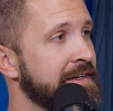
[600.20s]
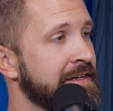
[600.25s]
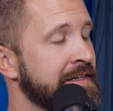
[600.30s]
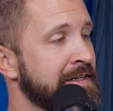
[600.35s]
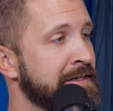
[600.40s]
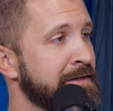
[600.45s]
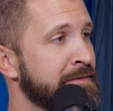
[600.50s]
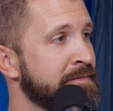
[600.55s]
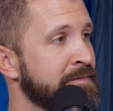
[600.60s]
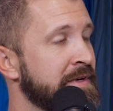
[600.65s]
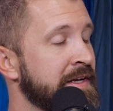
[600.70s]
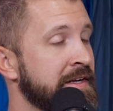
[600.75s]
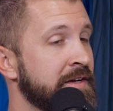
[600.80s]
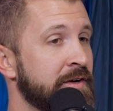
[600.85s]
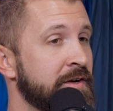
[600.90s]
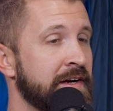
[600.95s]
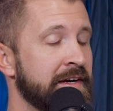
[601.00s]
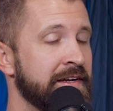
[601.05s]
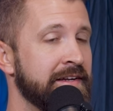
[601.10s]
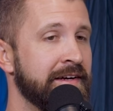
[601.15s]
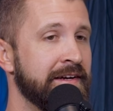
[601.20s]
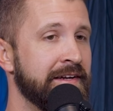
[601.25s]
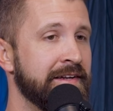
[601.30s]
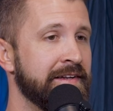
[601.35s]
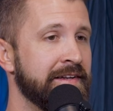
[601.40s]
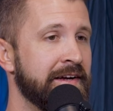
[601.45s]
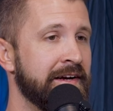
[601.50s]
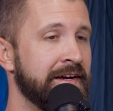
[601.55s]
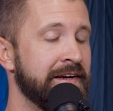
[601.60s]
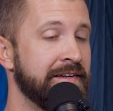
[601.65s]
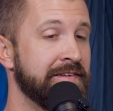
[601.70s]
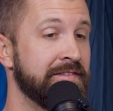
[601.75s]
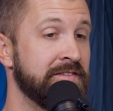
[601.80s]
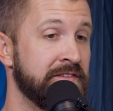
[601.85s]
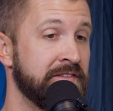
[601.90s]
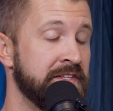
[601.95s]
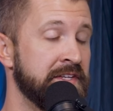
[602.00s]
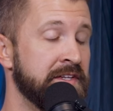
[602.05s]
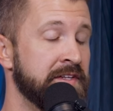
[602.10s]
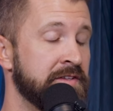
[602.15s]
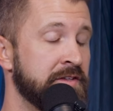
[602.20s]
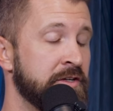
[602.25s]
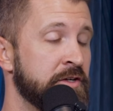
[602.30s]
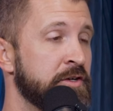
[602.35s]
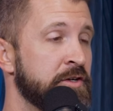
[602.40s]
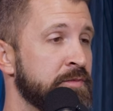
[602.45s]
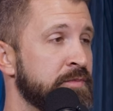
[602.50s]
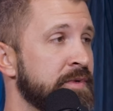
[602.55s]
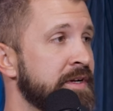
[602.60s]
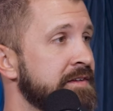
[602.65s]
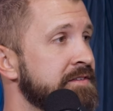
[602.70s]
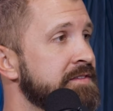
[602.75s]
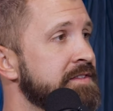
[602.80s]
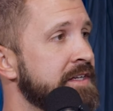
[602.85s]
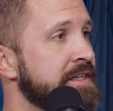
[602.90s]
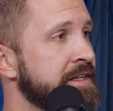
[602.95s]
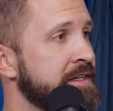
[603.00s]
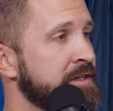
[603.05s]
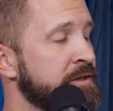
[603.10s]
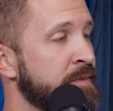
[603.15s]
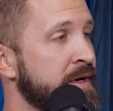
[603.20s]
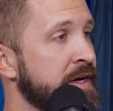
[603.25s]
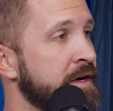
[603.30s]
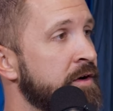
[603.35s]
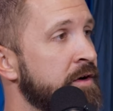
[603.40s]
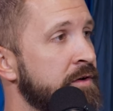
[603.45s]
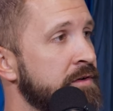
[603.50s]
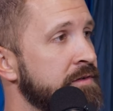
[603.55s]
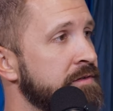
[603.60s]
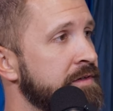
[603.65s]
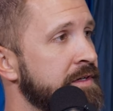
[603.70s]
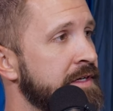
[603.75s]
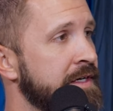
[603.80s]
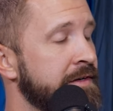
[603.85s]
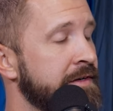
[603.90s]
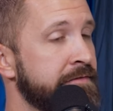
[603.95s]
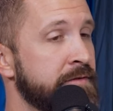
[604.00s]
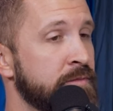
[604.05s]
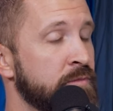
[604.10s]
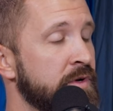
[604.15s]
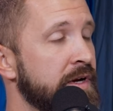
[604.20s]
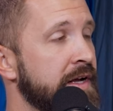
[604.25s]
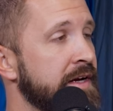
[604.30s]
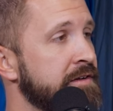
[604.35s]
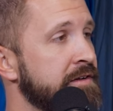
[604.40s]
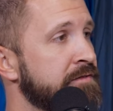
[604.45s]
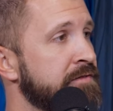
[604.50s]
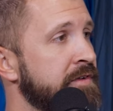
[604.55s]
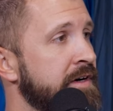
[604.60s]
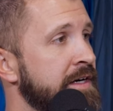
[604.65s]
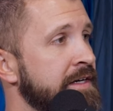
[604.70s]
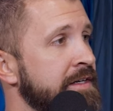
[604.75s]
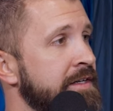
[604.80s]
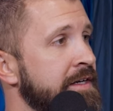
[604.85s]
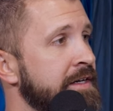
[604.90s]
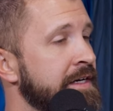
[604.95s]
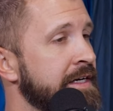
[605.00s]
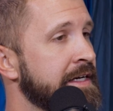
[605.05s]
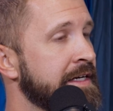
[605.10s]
And you know, I did a good bit of studying on my own from what I could find,